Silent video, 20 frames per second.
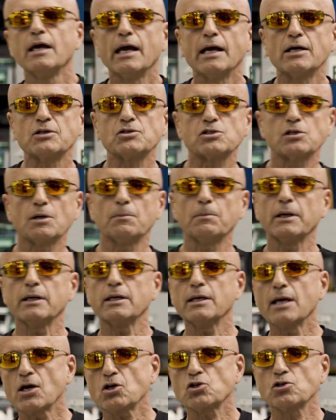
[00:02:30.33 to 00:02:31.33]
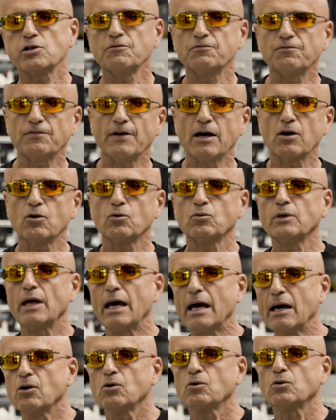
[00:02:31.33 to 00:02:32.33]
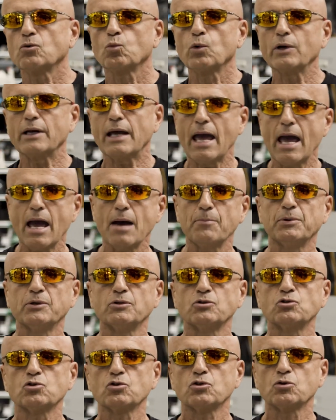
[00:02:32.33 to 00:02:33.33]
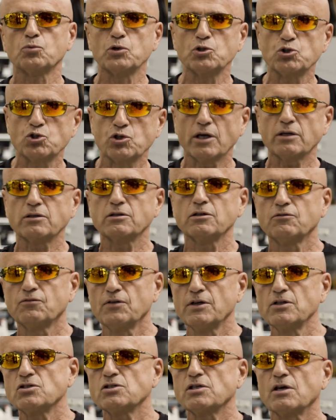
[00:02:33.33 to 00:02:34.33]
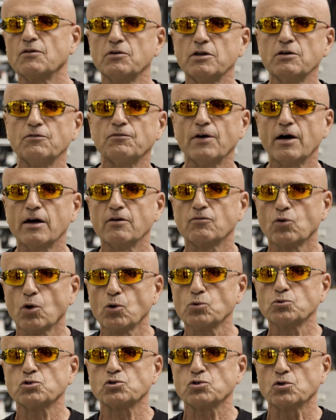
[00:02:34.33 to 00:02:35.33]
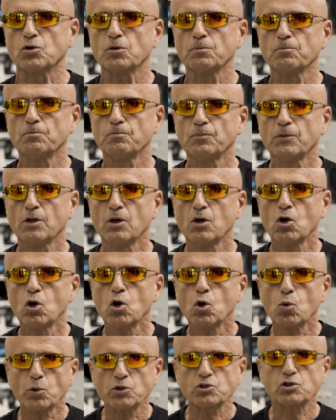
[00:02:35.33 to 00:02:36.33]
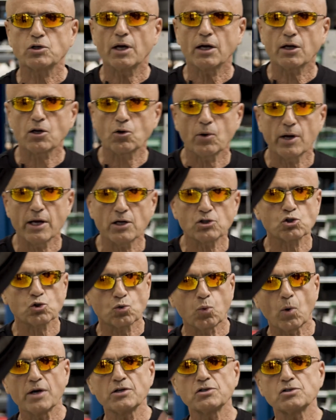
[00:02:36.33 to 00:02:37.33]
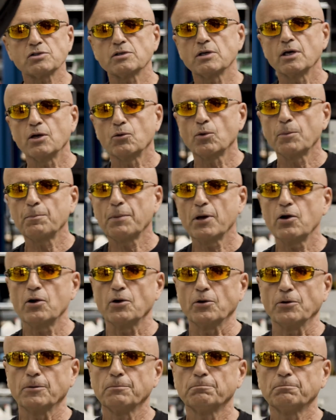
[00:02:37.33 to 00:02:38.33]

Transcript: and somebody actually found out what happened to the rejected VIN 75 Roadster, which got crashed twice and repaired.